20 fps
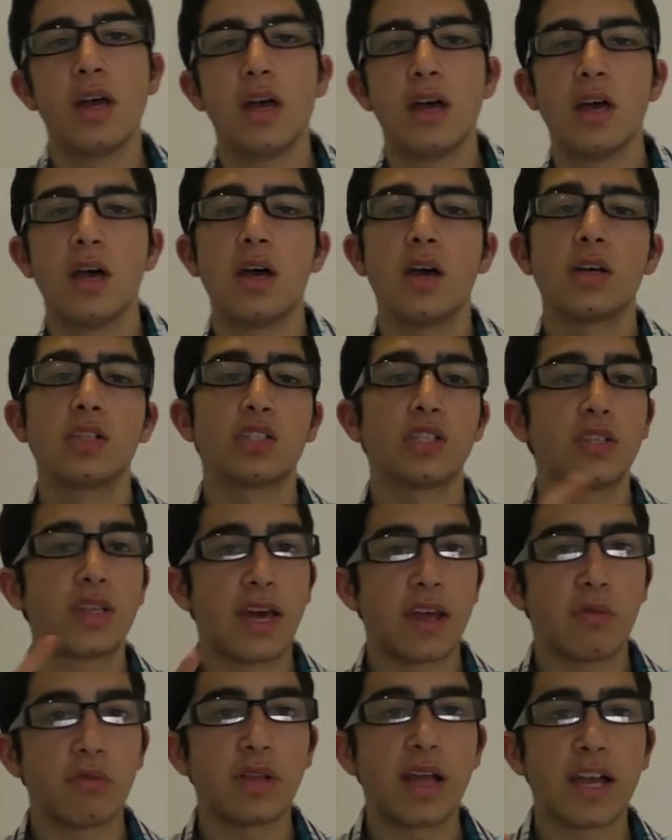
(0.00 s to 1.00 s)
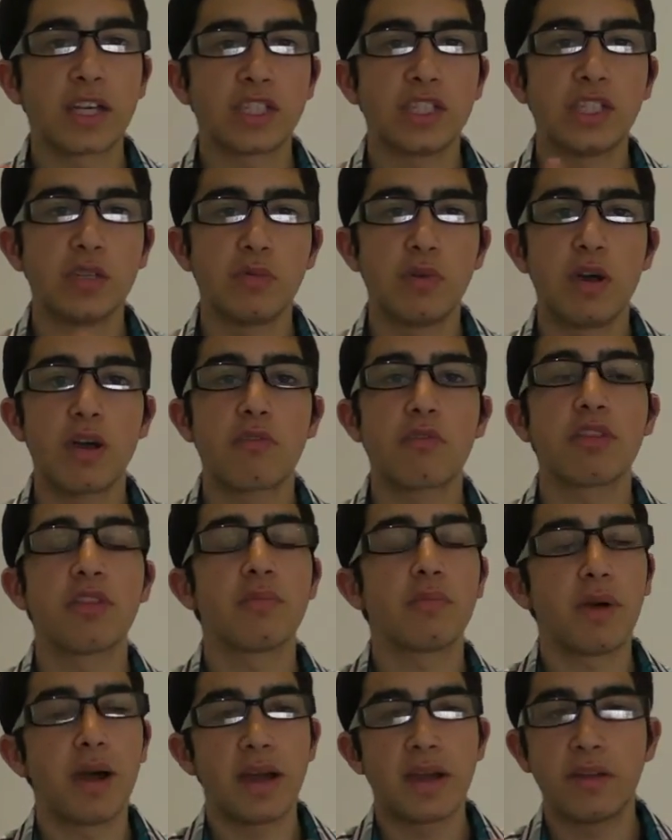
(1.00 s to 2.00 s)
so that will actually work with it.
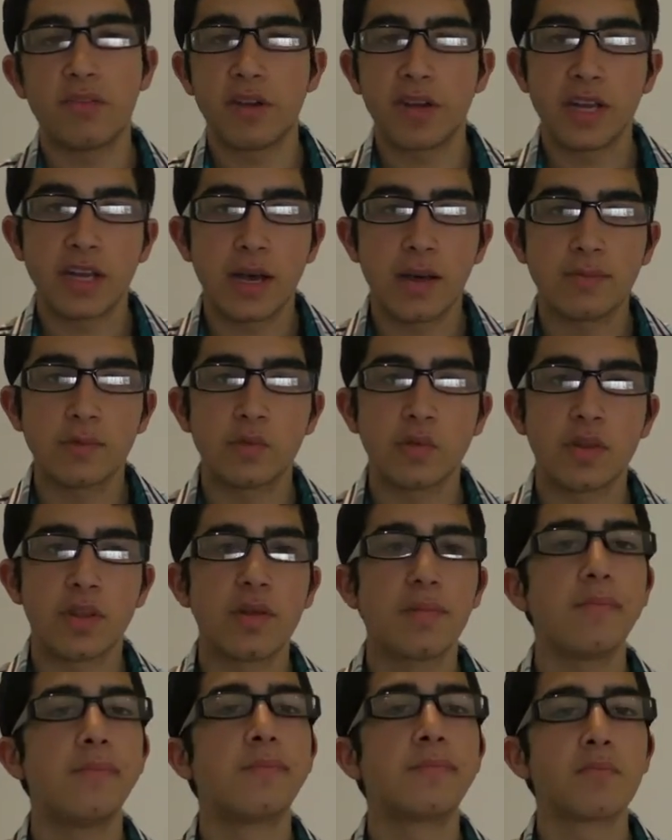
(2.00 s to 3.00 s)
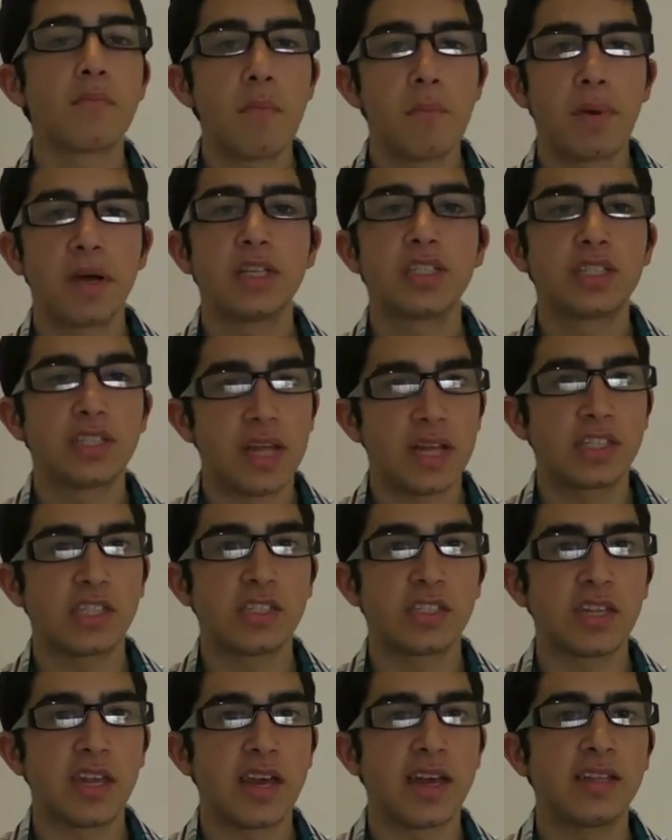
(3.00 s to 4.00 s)
Mine already comes with it, but that's
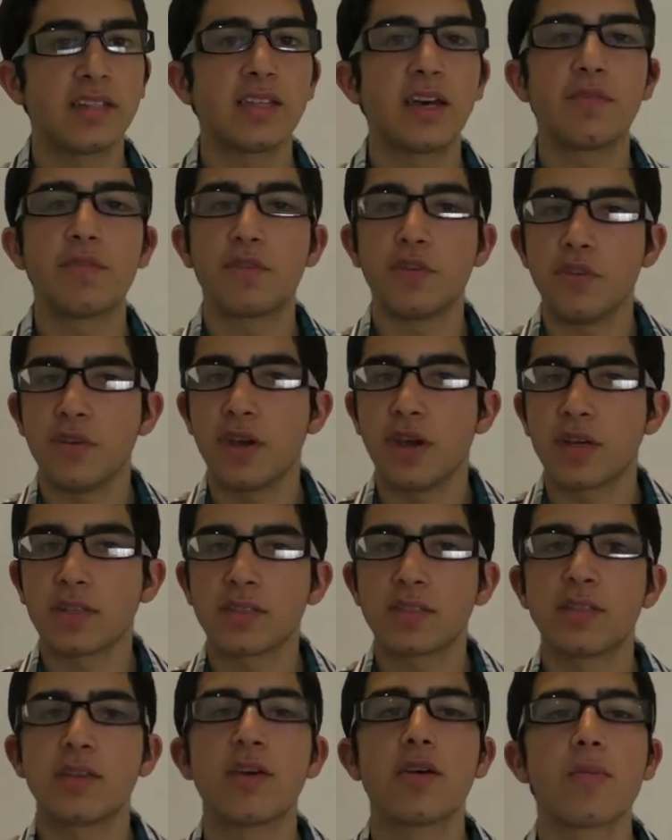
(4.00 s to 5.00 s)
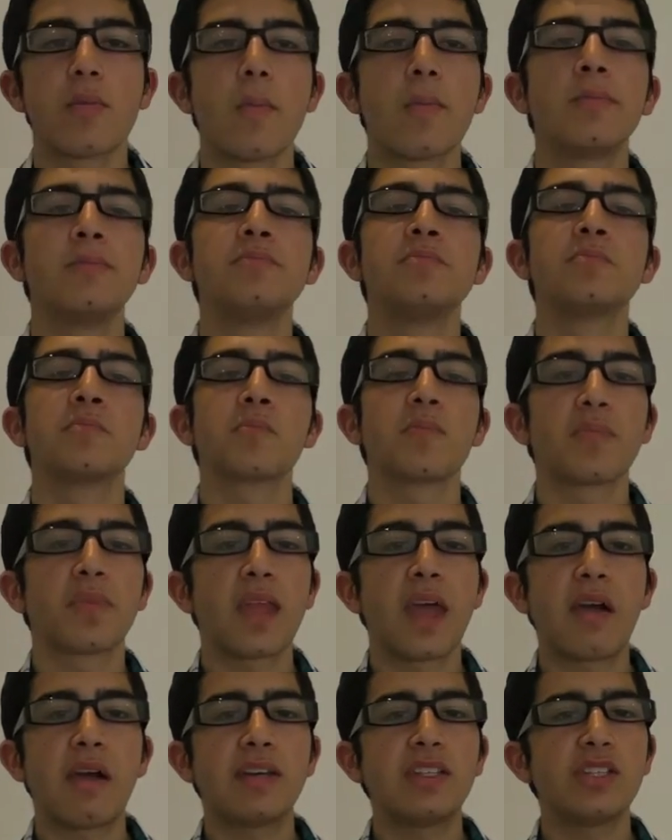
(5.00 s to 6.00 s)
just a heads up for you guys to know.
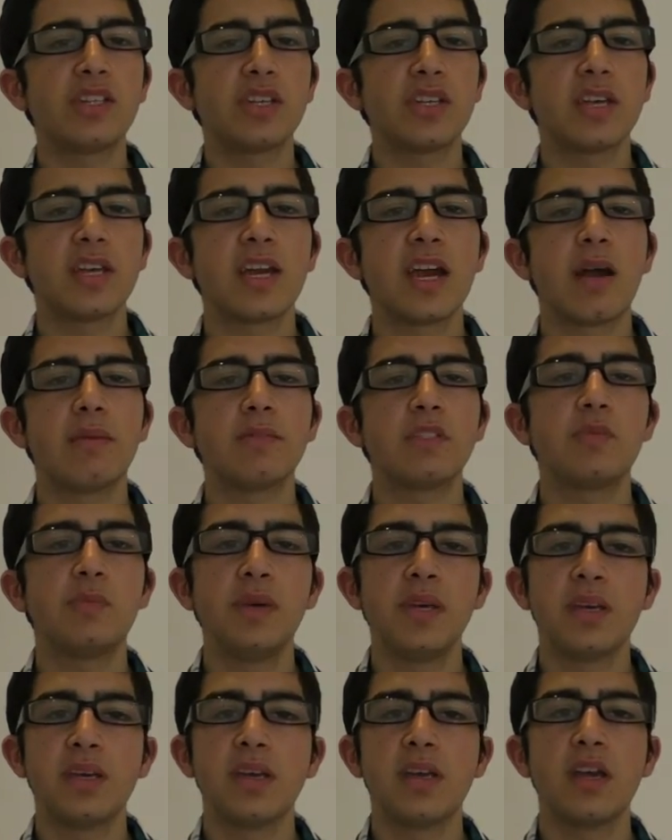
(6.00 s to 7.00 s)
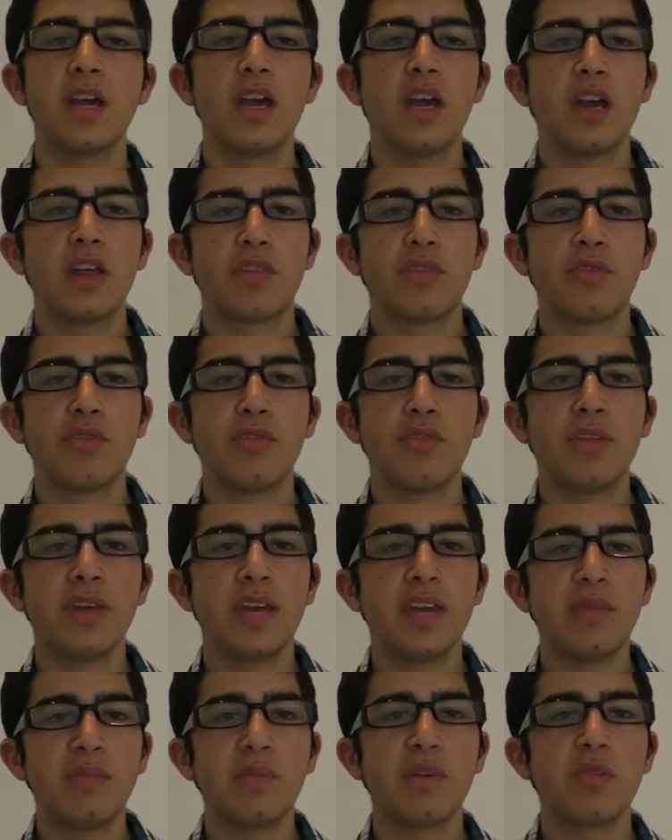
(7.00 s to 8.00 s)
Now as you can hear, I'm speaking through the
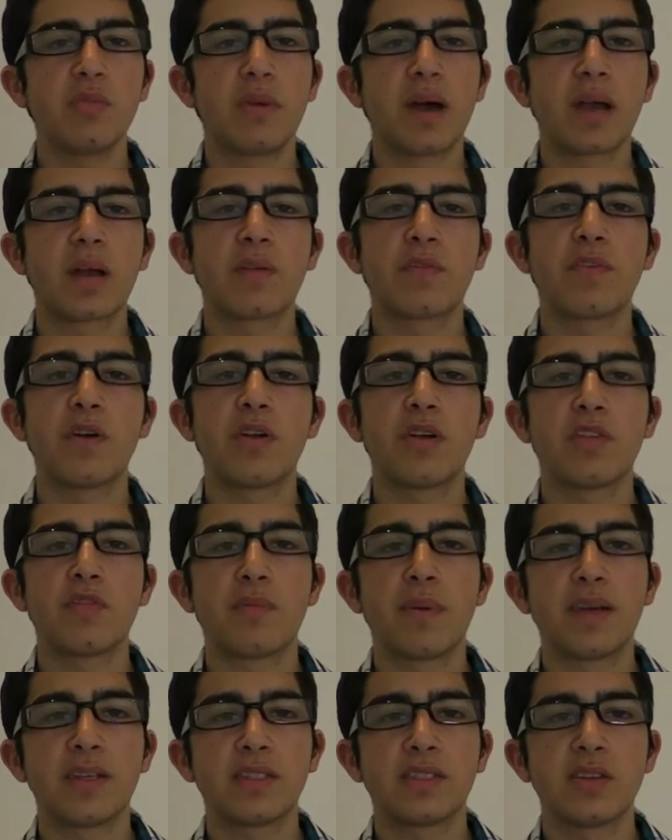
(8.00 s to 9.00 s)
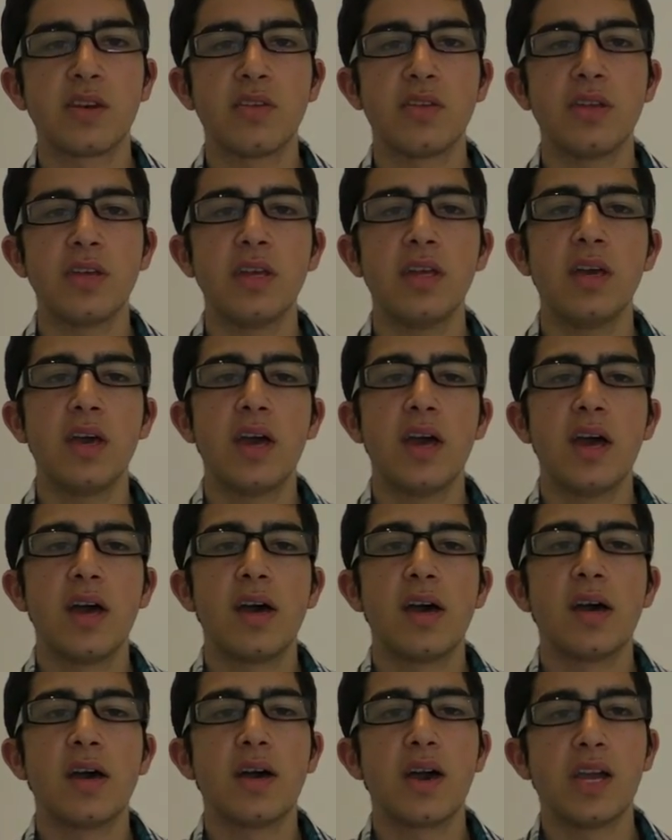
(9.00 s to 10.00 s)
inbuilt microphone of my Sony
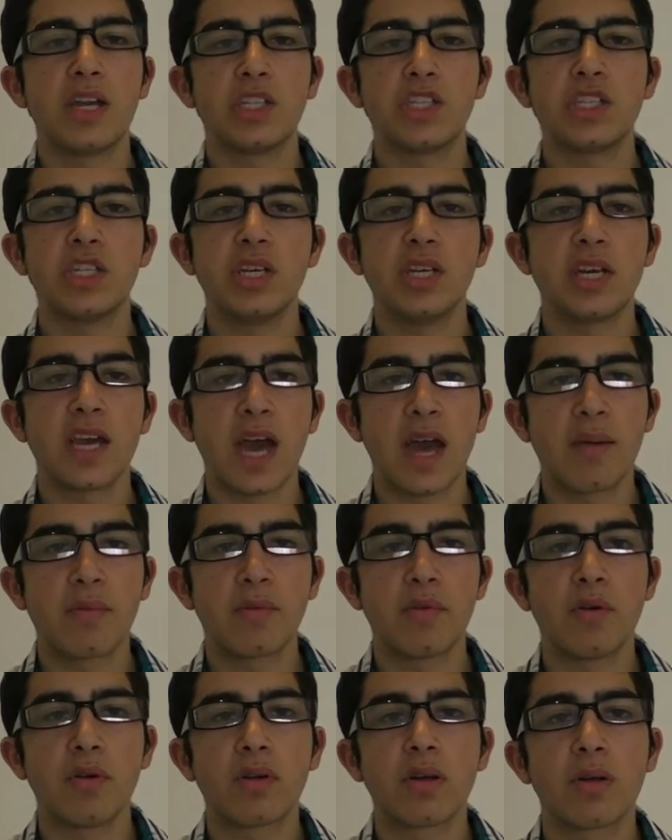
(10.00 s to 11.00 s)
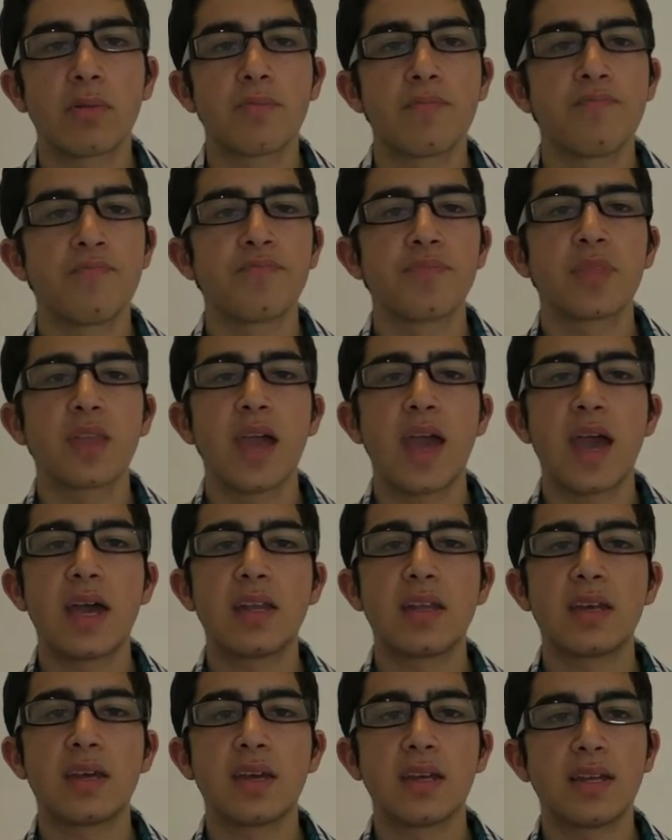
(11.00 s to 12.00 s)
HD camcorder,
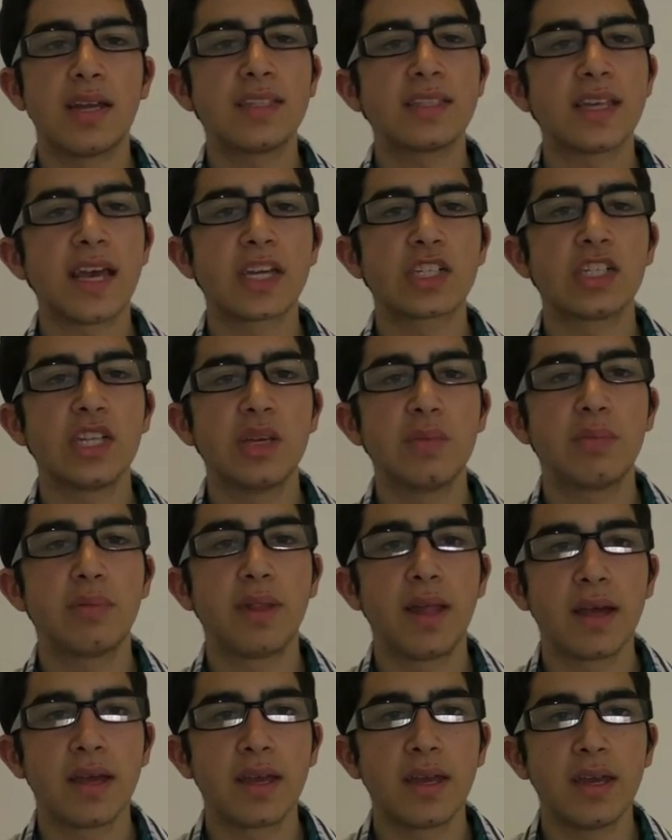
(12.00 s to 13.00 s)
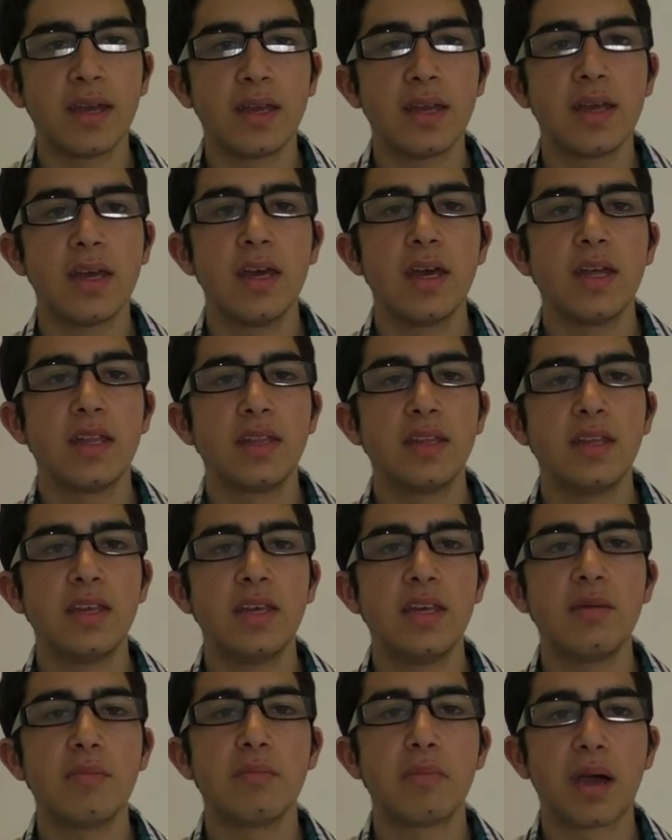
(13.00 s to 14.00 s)
and let's actually plug in
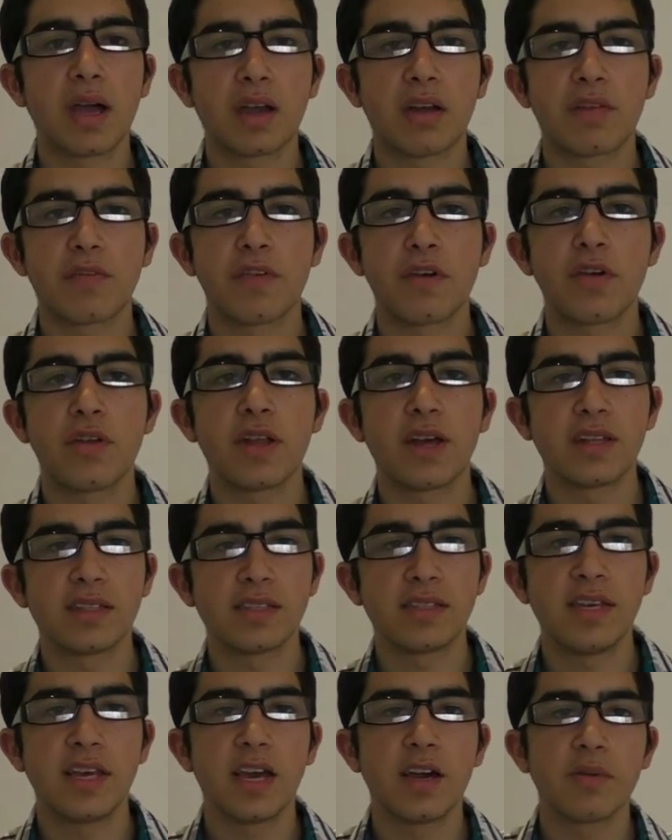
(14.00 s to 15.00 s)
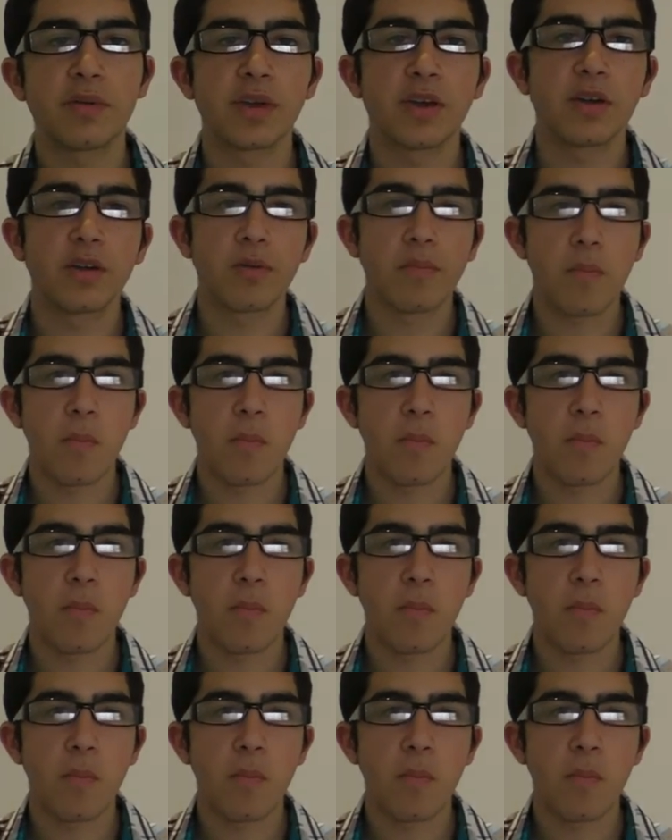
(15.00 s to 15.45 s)
the microphone and see how we go.